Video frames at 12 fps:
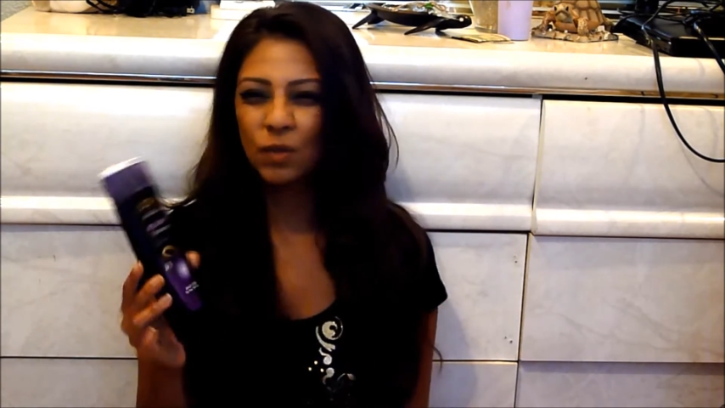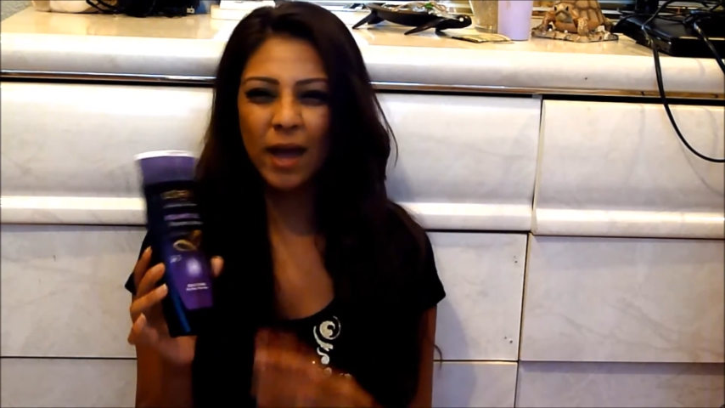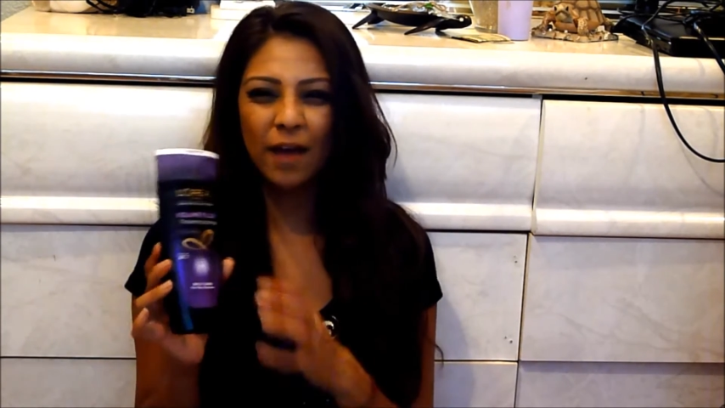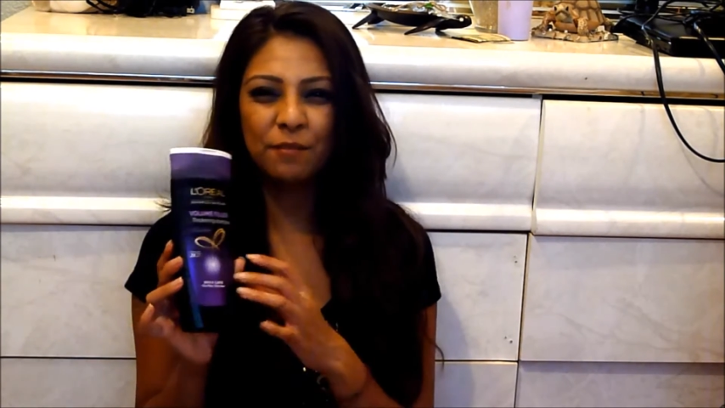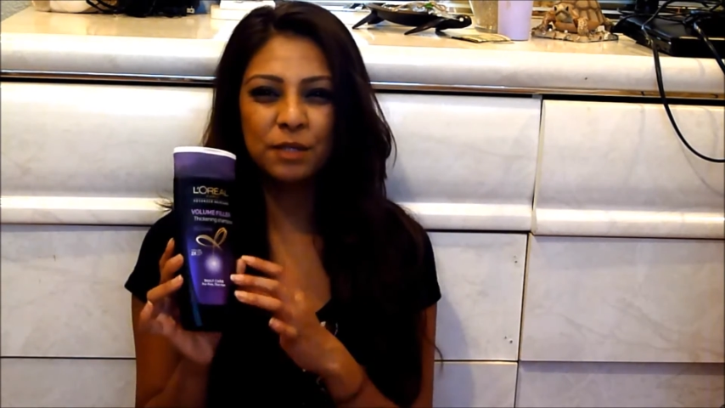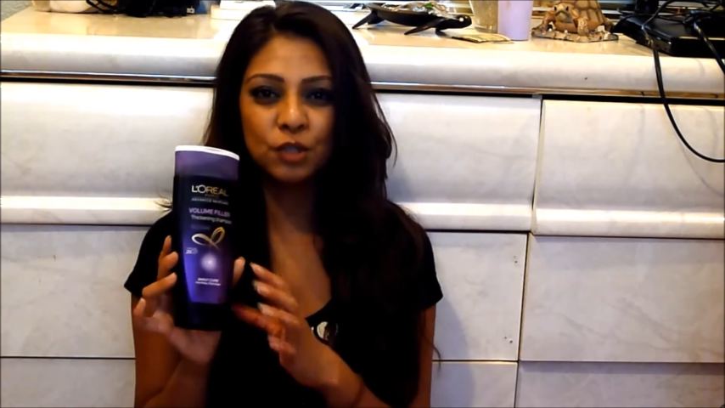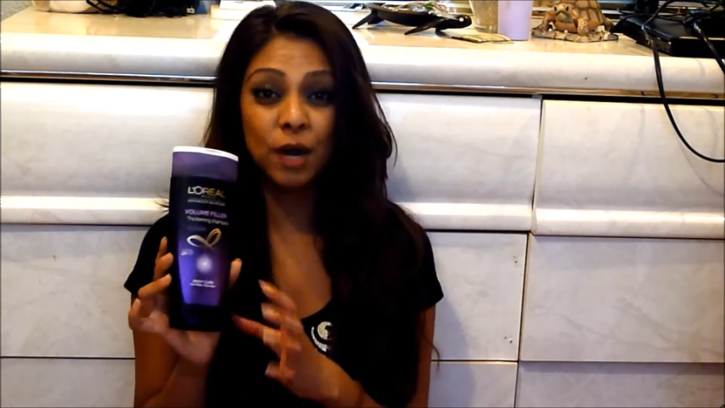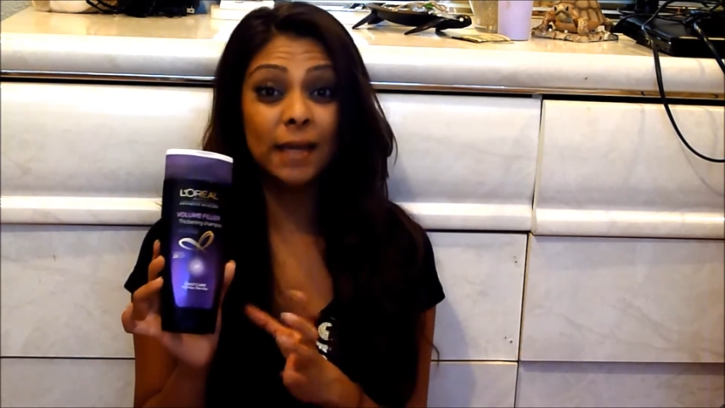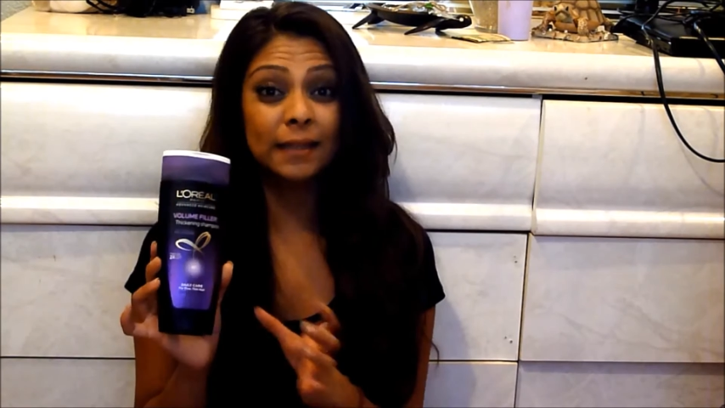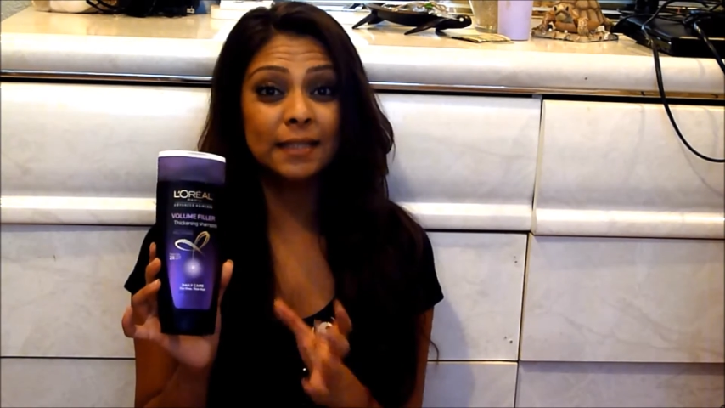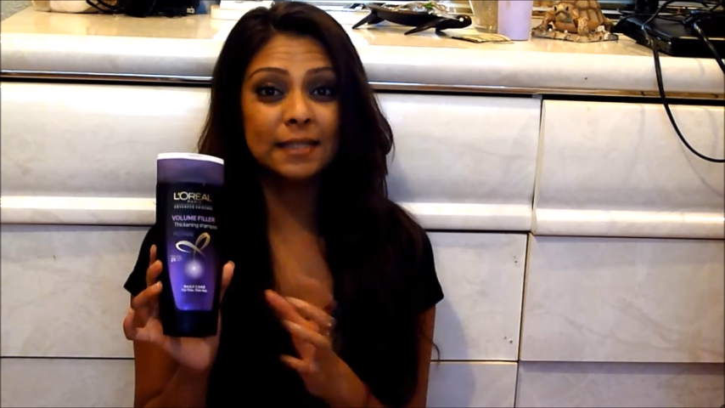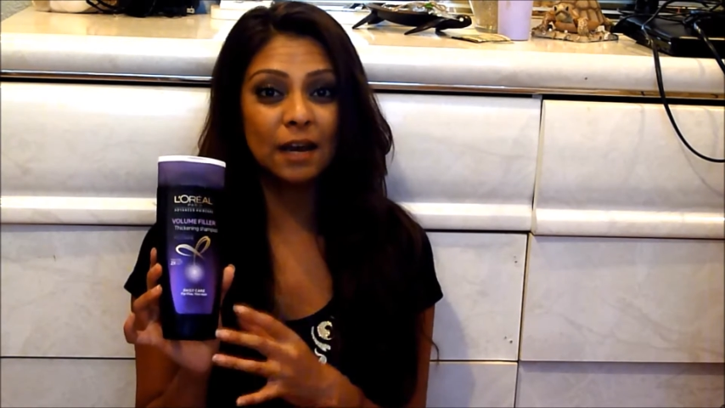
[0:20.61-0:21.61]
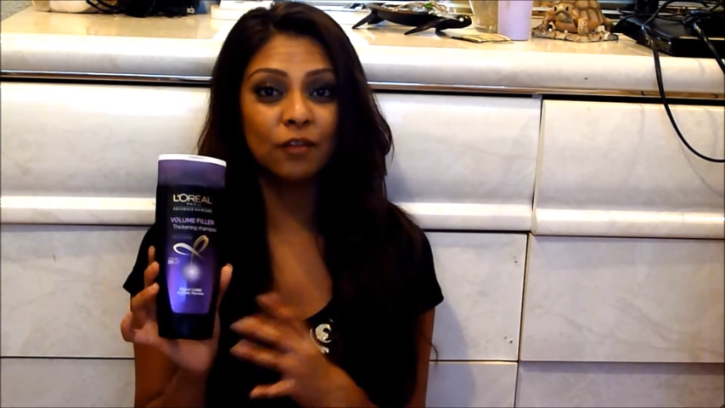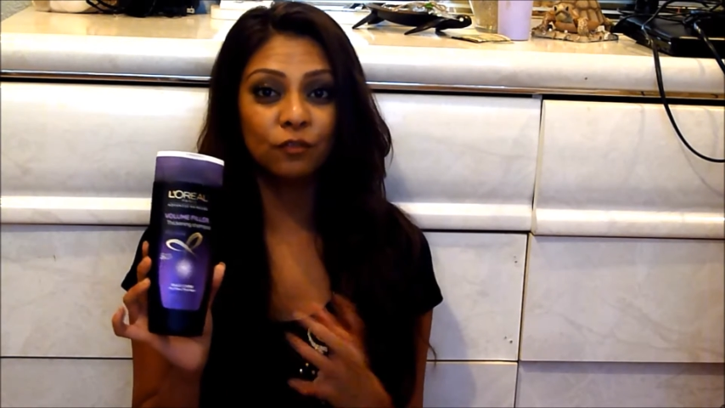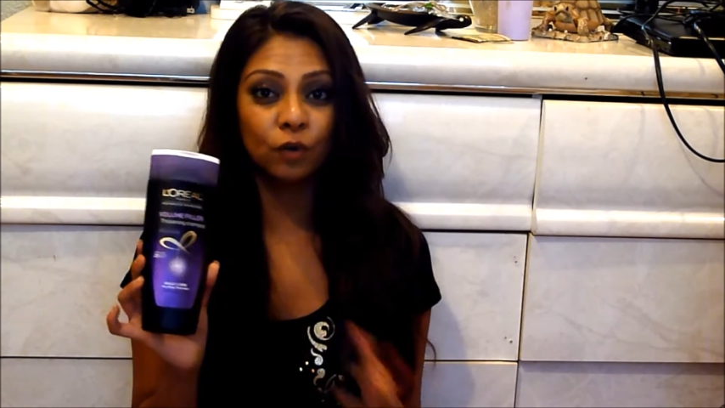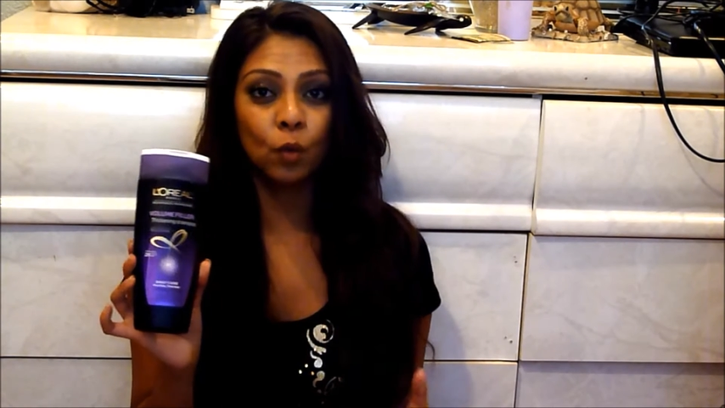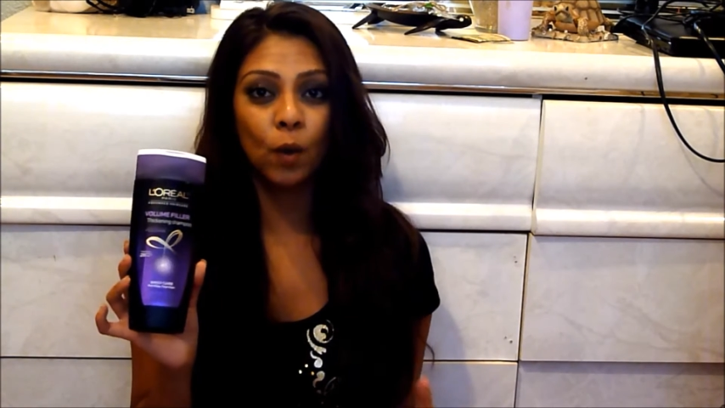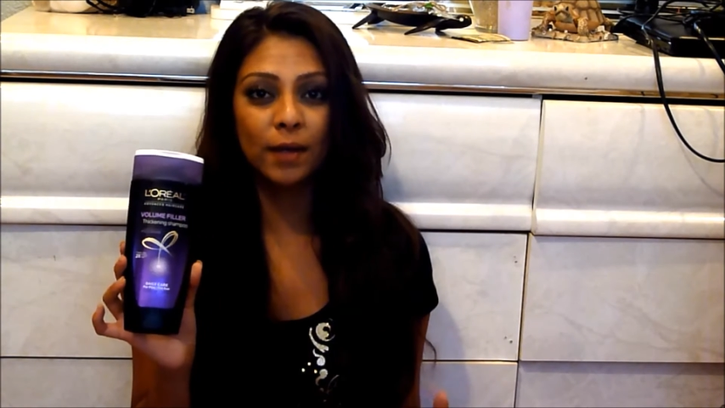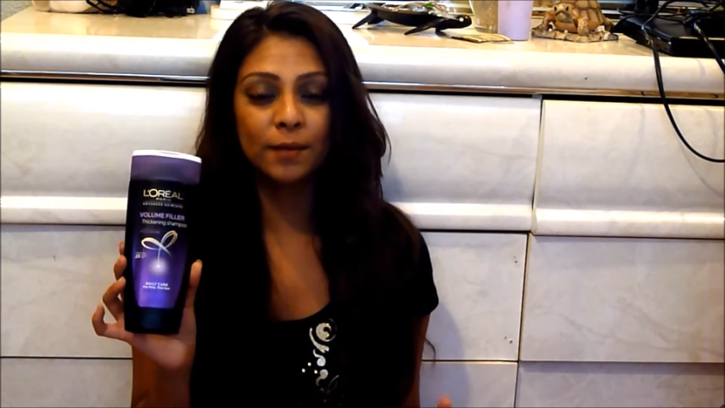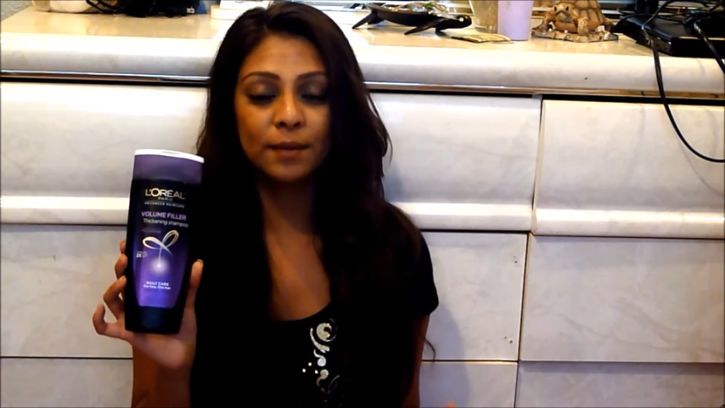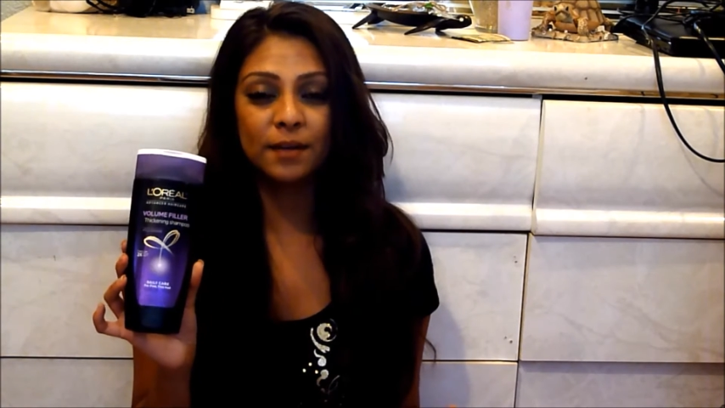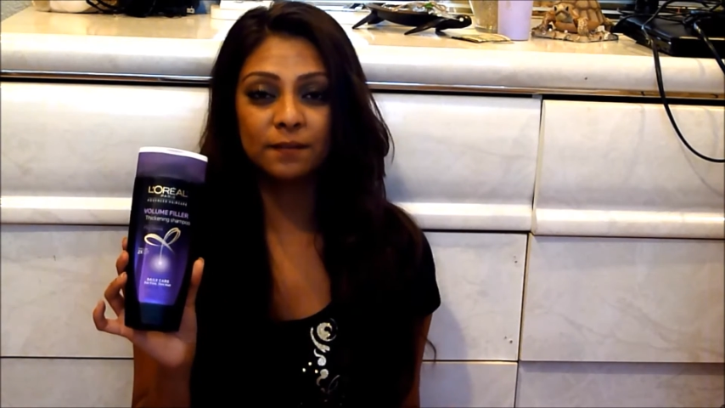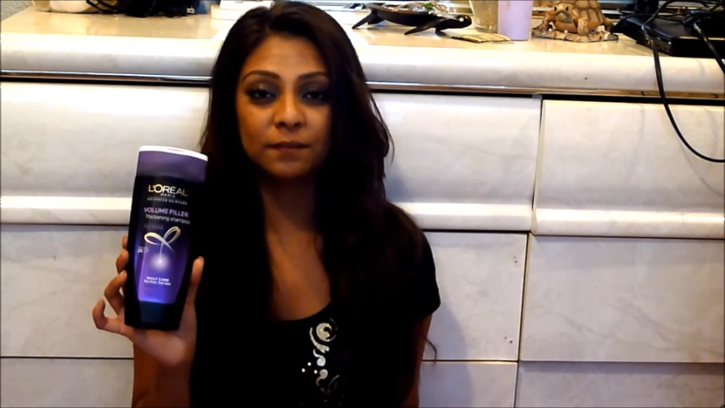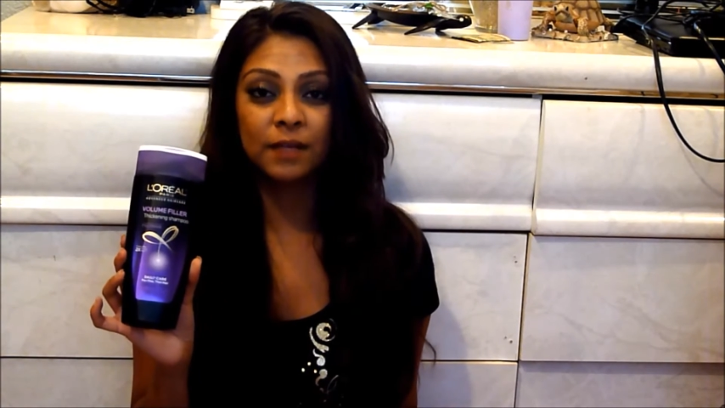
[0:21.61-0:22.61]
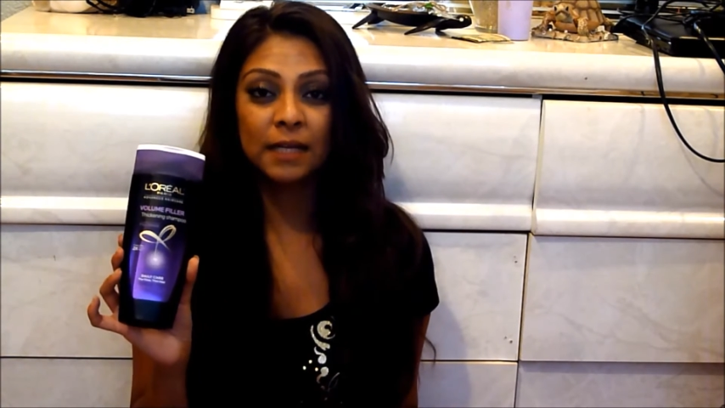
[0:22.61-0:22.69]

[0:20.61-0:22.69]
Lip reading: So I have been trying this out for quite a bit of